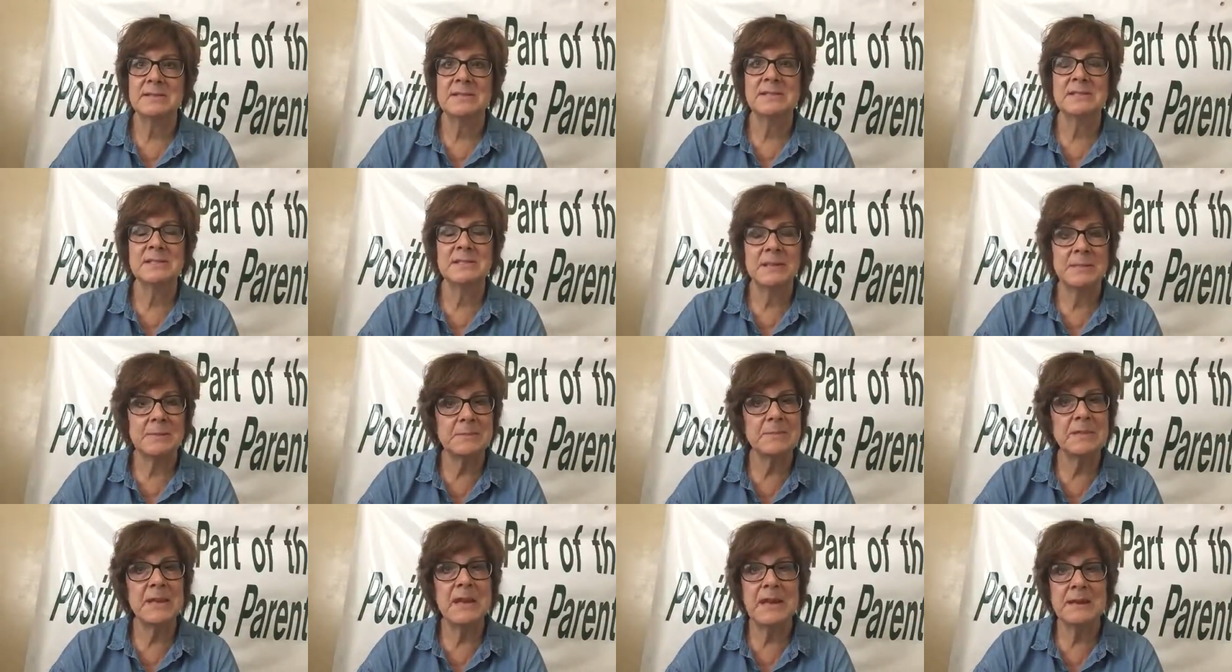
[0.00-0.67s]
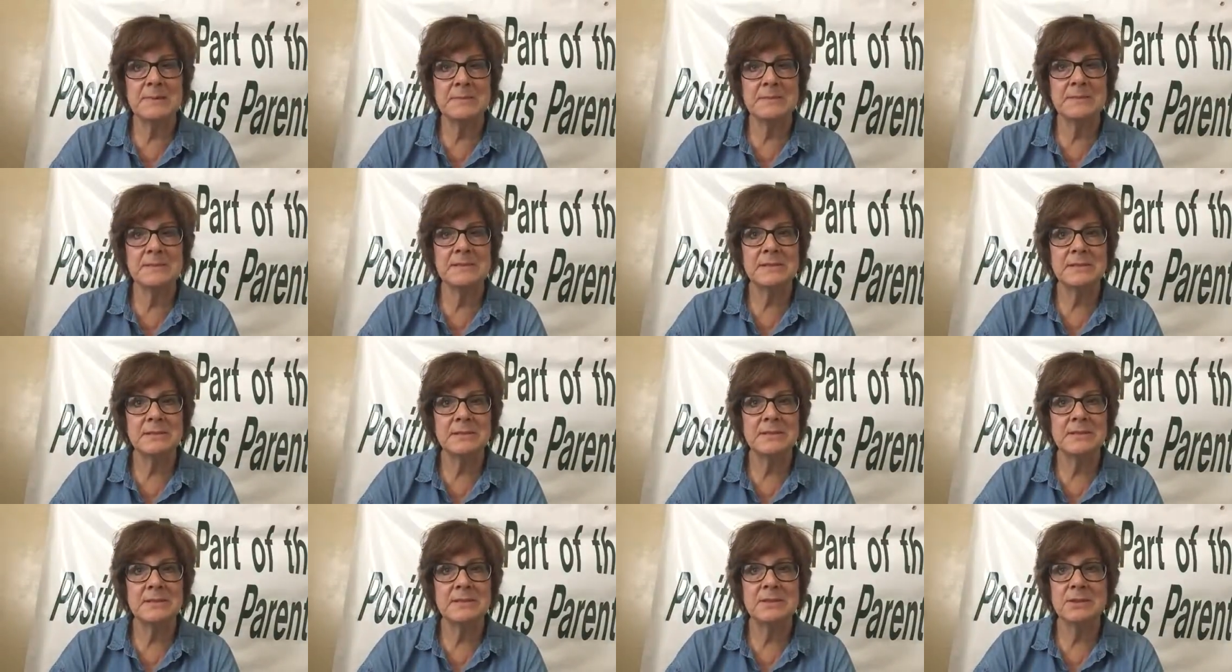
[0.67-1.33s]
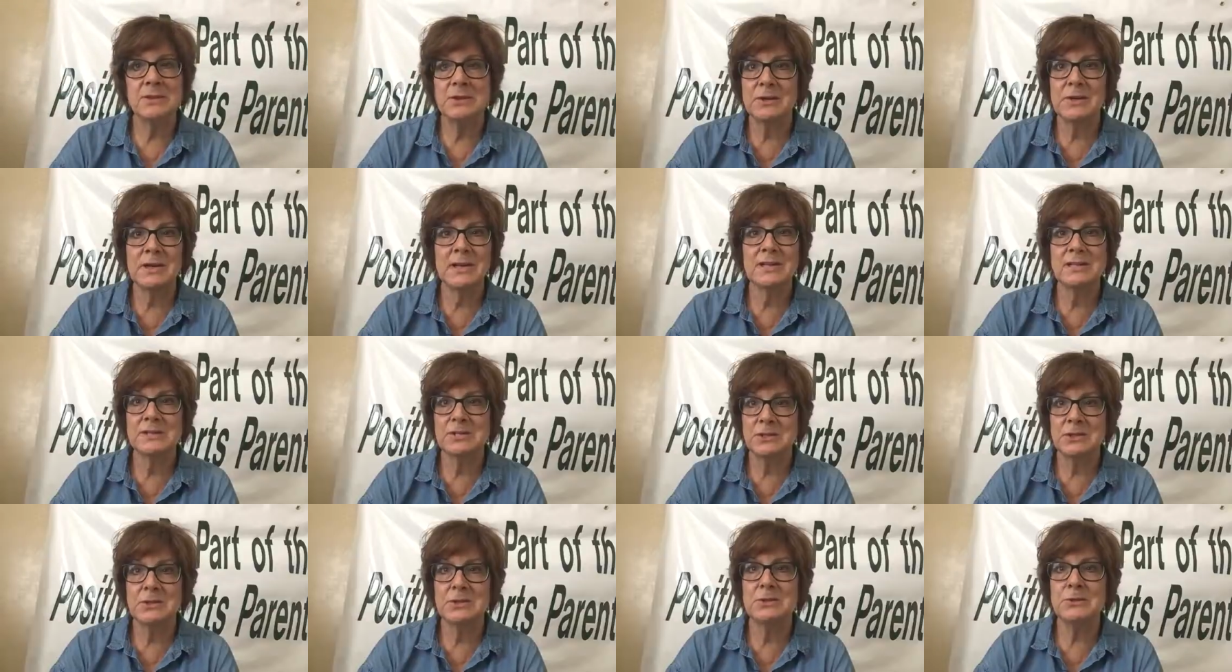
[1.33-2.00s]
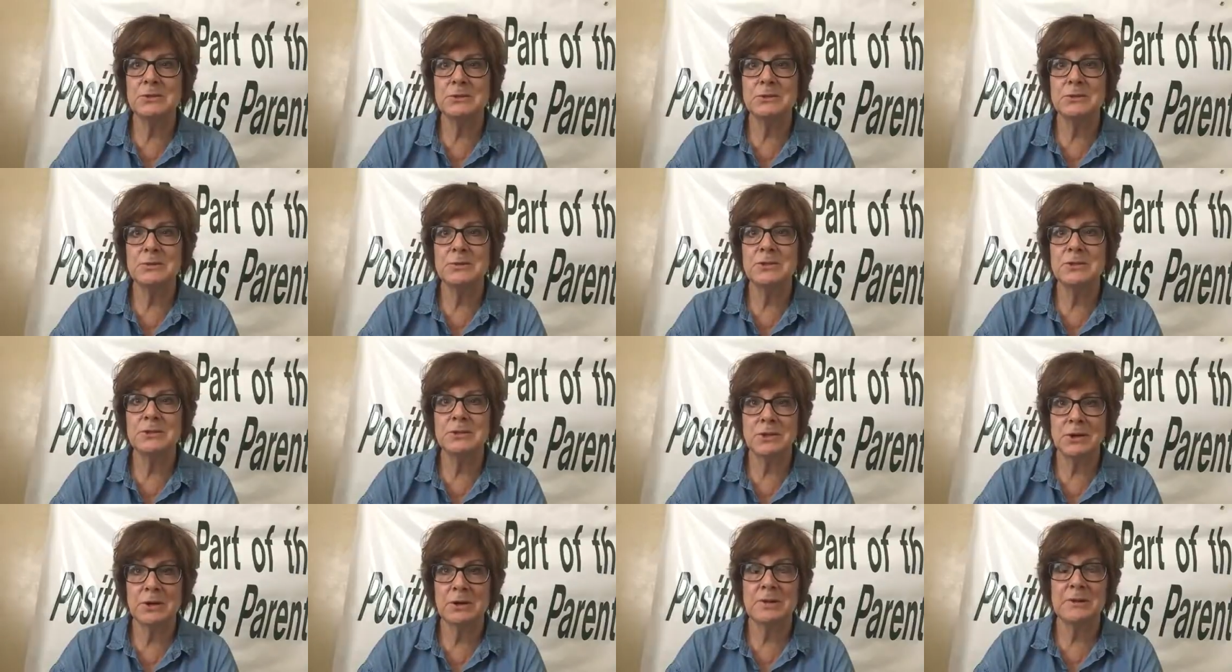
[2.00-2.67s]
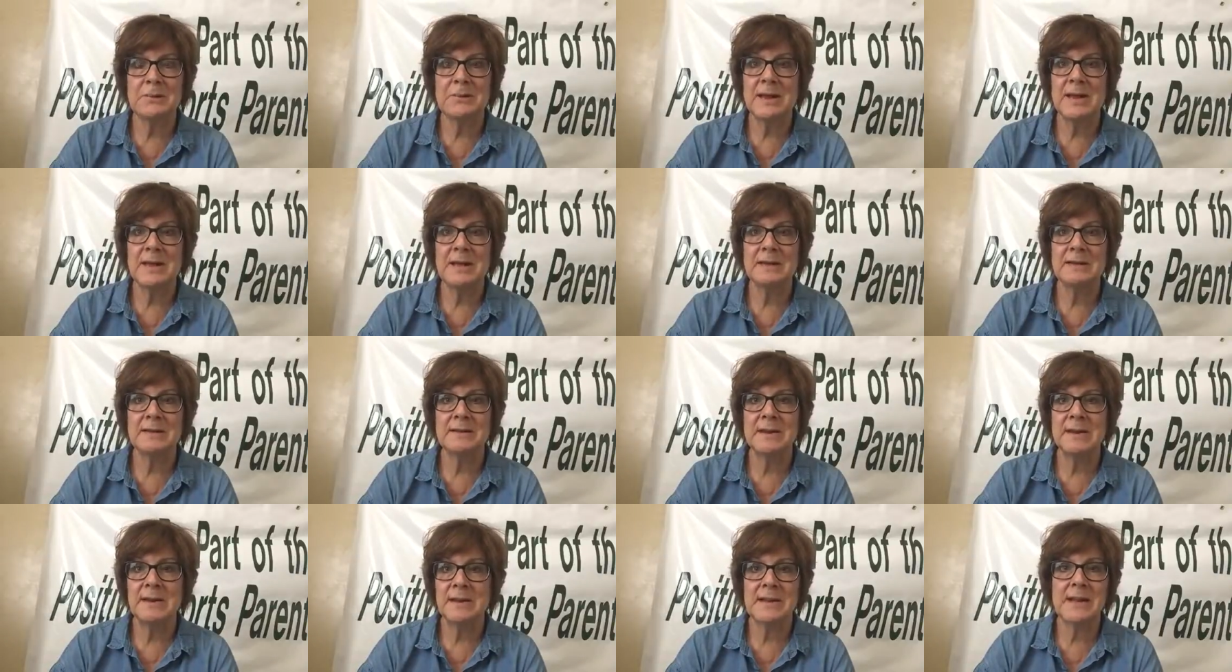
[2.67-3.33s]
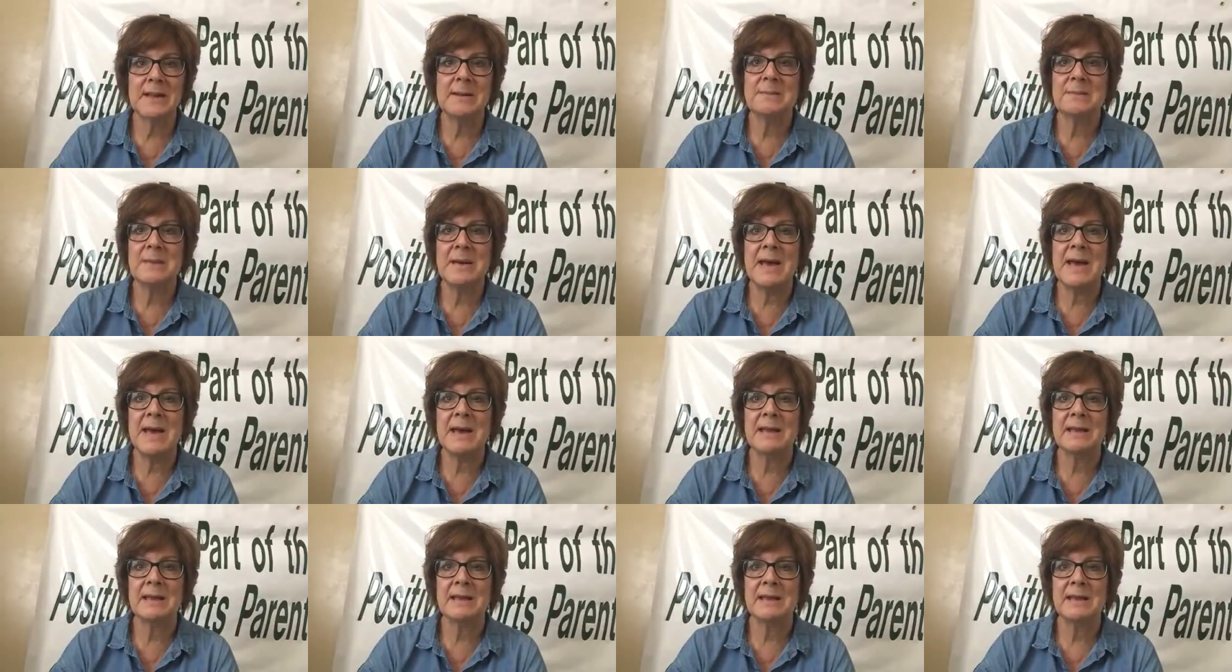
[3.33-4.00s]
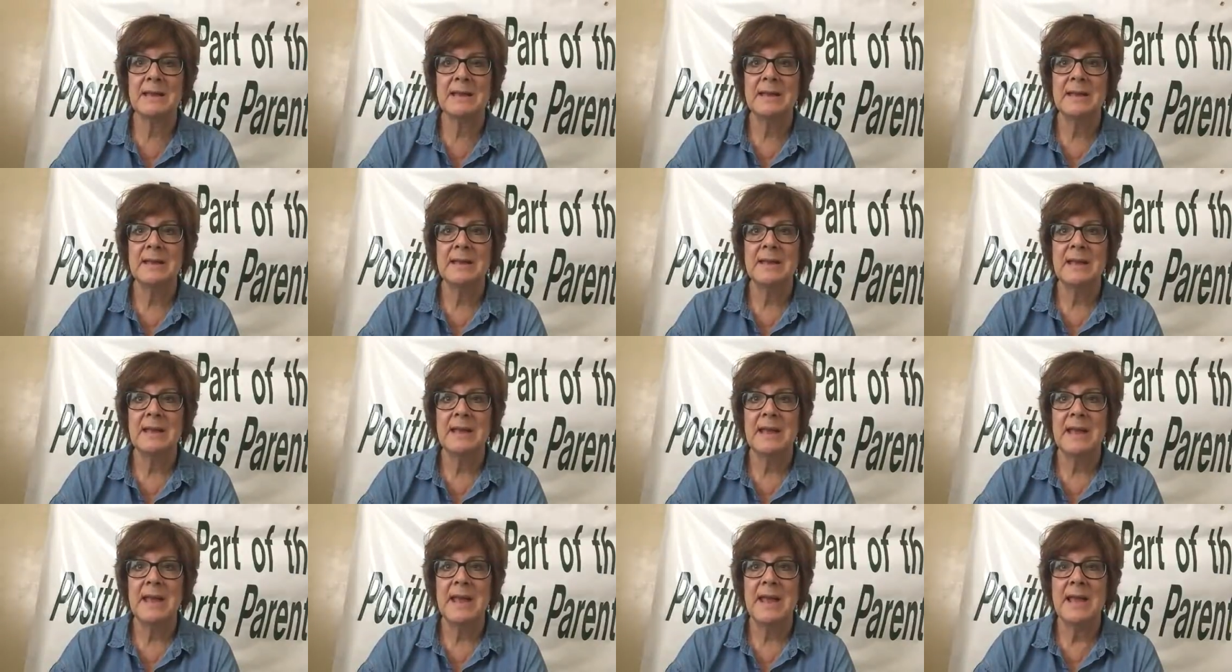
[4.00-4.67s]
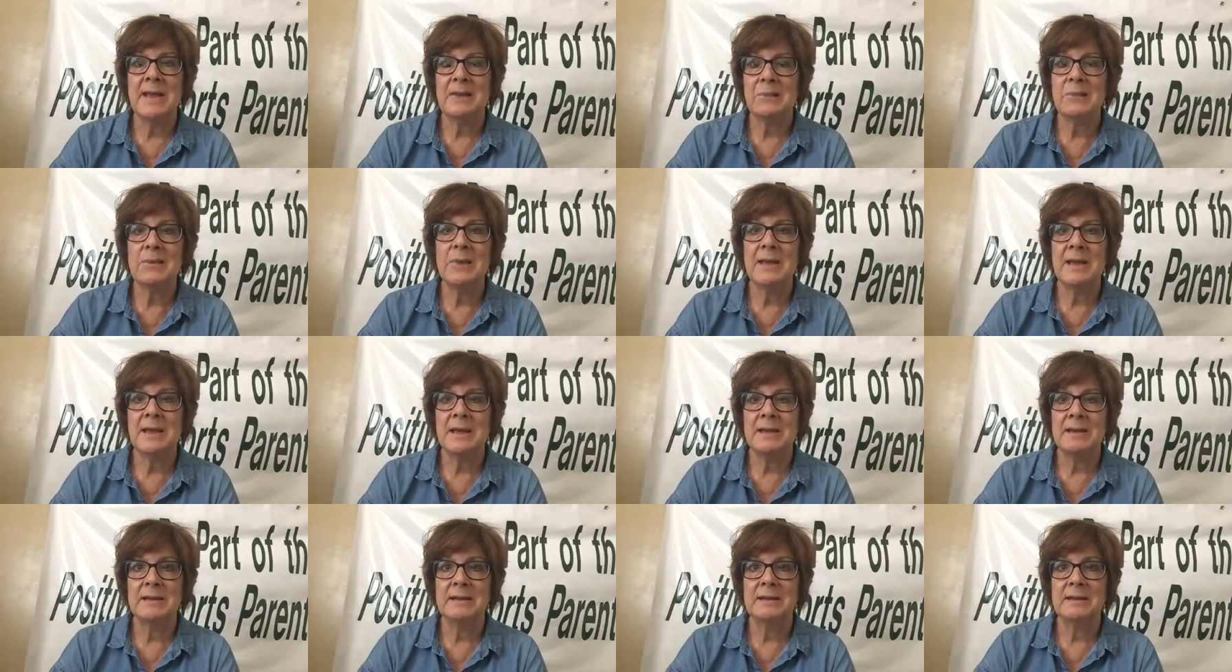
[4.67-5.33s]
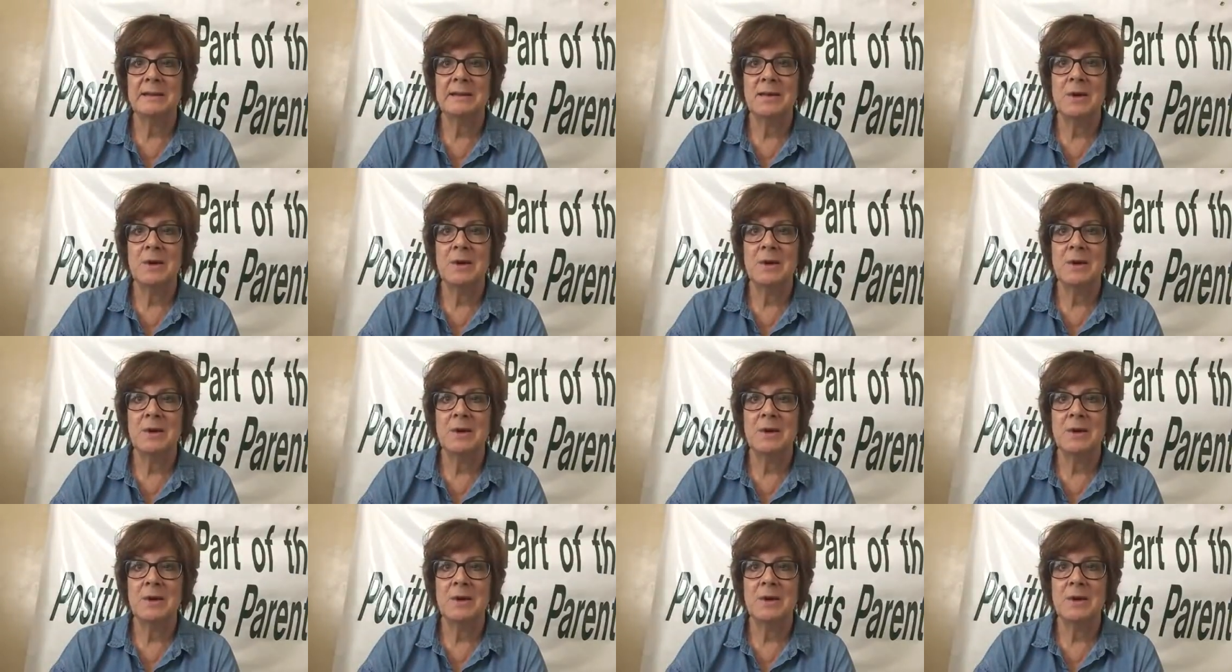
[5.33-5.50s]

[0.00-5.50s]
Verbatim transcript: Sometimes your kids do turn around and come back and win.